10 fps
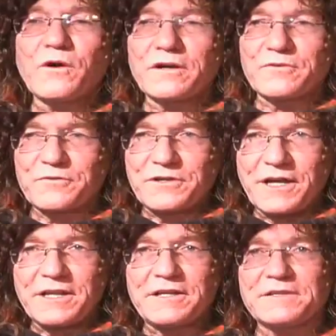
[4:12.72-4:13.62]
are
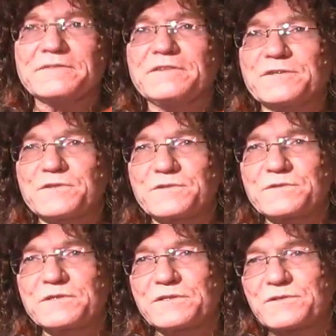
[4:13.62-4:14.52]
creating this
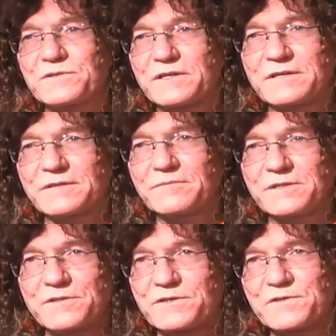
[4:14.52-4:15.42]

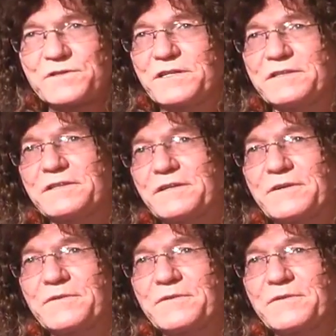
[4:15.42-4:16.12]
mise en scene here,